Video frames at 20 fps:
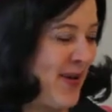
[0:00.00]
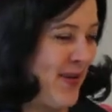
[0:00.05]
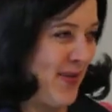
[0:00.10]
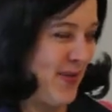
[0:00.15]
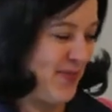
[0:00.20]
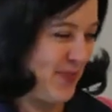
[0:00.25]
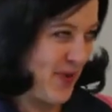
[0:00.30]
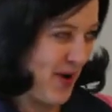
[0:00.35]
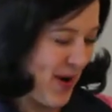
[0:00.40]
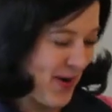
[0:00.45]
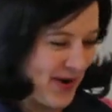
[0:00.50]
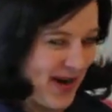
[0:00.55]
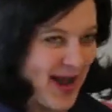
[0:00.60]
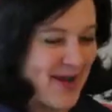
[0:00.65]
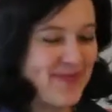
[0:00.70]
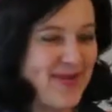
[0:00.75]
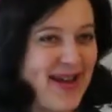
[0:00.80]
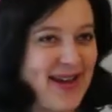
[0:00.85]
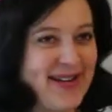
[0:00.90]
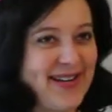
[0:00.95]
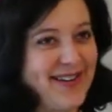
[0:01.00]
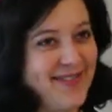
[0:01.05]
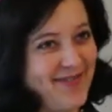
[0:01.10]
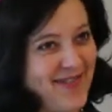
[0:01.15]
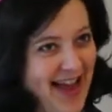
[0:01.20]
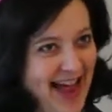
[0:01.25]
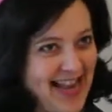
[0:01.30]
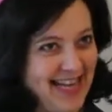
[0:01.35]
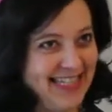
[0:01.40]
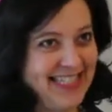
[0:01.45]
The program aired on
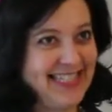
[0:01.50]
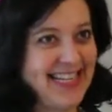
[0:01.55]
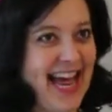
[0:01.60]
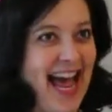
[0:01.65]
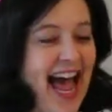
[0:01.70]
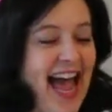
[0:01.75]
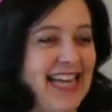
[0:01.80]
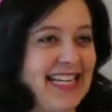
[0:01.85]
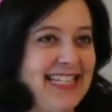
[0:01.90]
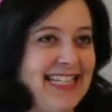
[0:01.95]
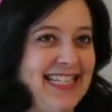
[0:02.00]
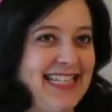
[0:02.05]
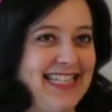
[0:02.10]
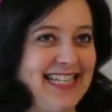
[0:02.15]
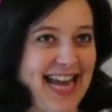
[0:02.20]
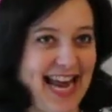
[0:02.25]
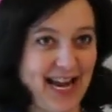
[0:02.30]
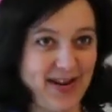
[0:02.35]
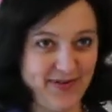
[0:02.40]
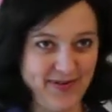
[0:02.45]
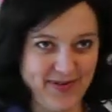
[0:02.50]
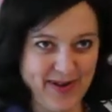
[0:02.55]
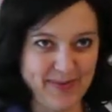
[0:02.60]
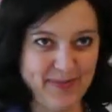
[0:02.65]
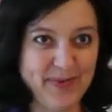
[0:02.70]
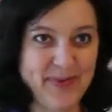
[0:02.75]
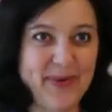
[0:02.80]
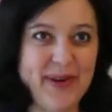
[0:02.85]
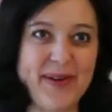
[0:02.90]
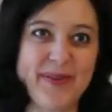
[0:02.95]
Valentine's Day,
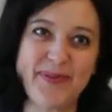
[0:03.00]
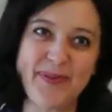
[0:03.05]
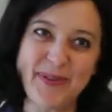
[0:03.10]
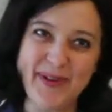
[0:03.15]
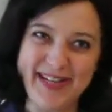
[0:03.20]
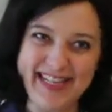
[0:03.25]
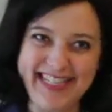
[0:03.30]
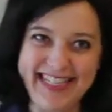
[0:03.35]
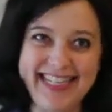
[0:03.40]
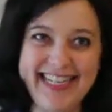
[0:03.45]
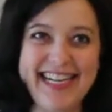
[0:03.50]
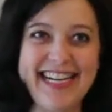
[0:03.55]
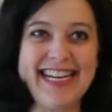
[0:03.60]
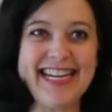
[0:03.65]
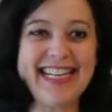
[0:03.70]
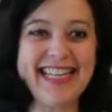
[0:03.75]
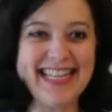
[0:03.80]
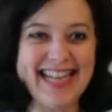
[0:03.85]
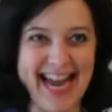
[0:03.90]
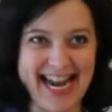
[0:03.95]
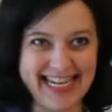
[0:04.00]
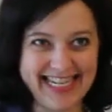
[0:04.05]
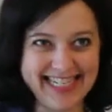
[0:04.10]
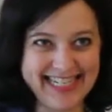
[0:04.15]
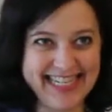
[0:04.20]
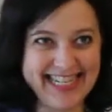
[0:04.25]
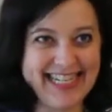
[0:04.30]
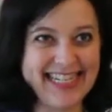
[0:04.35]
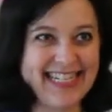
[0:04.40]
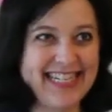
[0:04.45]
February 14th,
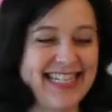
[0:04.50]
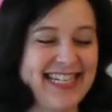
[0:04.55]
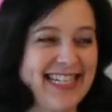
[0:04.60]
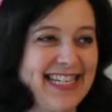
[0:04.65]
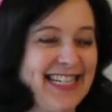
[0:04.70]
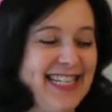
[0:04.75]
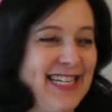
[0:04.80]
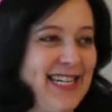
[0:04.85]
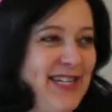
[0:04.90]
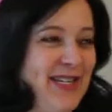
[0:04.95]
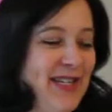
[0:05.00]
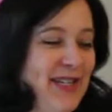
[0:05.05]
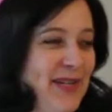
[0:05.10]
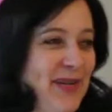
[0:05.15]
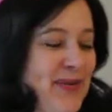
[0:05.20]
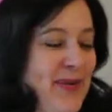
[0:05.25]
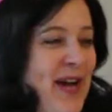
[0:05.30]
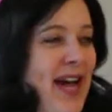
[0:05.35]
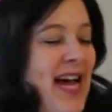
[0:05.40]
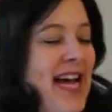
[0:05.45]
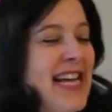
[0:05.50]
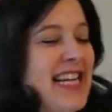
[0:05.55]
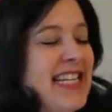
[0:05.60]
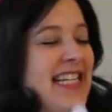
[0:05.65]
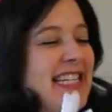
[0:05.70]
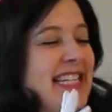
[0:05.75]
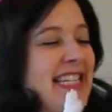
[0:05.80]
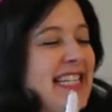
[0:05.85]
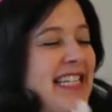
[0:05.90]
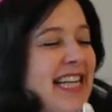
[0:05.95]
1962,
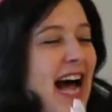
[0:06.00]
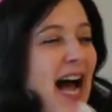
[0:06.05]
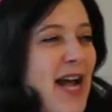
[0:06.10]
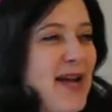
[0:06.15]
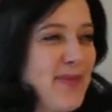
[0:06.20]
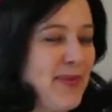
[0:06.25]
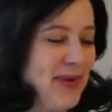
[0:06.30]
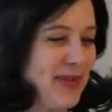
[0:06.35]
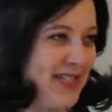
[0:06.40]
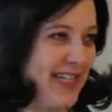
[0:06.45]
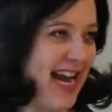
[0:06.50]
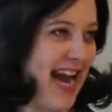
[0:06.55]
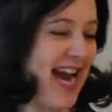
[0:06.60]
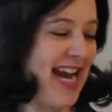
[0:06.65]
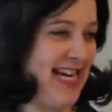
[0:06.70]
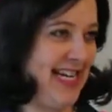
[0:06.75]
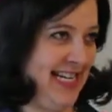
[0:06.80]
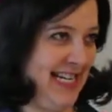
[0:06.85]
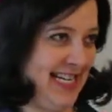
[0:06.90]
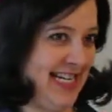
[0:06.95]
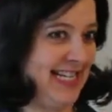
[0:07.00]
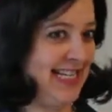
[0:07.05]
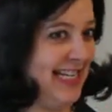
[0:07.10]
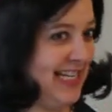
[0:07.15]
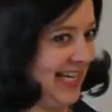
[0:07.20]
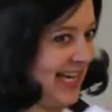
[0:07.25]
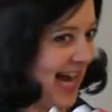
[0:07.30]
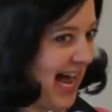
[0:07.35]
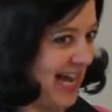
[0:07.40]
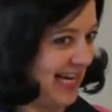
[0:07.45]

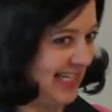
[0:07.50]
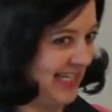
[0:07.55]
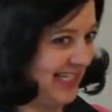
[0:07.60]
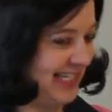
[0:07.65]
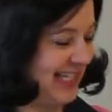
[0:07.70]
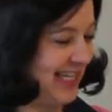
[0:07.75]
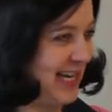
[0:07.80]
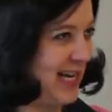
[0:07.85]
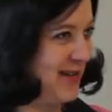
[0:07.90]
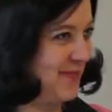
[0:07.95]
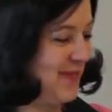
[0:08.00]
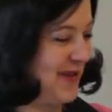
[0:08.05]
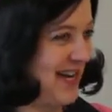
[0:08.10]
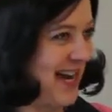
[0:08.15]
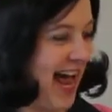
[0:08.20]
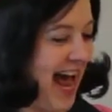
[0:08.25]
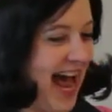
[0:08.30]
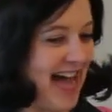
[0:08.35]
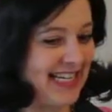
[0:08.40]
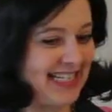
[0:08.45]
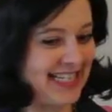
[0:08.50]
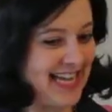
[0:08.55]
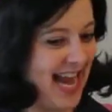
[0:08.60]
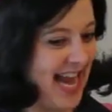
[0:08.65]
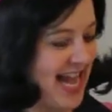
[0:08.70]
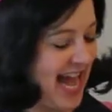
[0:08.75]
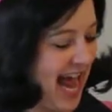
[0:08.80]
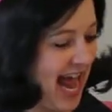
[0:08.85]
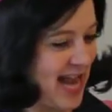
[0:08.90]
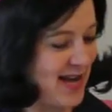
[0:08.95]
simultaneously on CBS
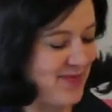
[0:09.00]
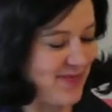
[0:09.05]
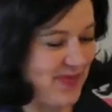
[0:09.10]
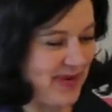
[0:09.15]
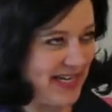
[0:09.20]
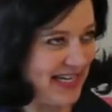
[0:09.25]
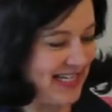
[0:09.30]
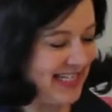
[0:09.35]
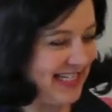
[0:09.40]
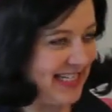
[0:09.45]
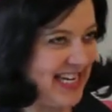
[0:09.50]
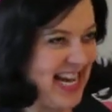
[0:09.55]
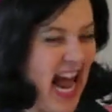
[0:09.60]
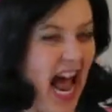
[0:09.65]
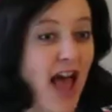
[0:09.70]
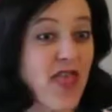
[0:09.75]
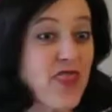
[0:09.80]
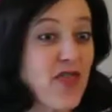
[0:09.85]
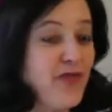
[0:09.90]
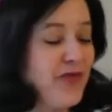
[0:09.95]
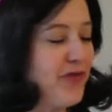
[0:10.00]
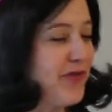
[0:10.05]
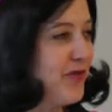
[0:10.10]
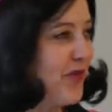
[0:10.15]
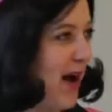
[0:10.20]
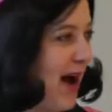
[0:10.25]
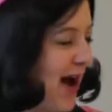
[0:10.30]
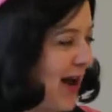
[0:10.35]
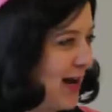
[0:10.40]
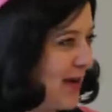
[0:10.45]
and NBC, and the
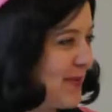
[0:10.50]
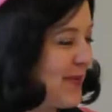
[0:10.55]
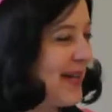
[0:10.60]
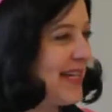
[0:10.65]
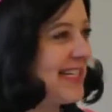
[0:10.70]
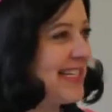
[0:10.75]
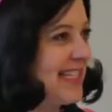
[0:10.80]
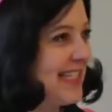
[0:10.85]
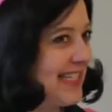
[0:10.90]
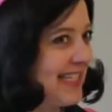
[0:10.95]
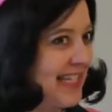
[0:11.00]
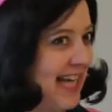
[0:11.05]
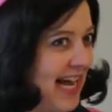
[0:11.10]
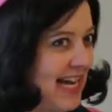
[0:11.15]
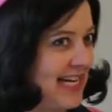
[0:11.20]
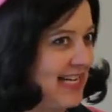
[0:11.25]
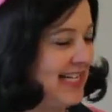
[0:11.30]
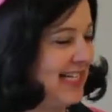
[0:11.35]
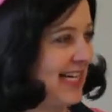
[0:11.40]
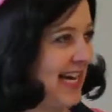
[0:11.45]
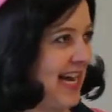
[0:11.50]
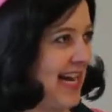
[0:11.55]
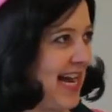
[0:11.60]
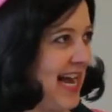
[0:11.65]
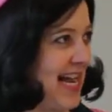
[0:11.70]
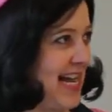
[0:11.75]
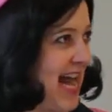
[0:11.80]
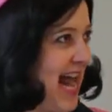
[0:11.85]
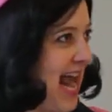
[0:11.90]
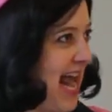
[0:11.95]
following Sunday
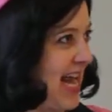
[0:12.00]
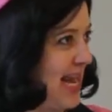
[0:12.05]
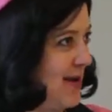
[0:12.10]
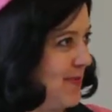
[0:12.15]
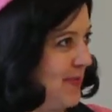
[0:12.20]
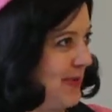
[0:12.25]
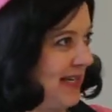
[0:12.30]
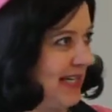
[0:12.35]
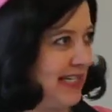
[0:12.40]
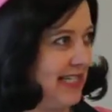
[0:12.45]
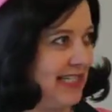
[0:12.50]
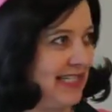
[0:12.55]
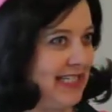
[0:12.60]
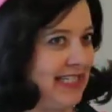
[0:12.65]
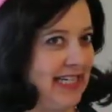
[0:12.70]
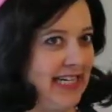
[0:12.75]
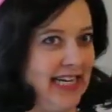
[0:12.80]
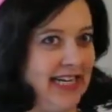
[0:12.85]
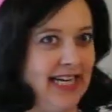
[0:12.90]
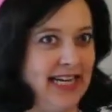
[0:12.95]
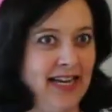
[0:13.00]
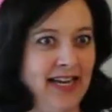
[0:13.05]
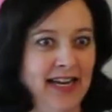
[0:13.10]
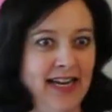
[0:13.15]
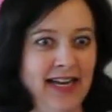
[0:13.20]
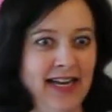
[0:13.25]
on ABC.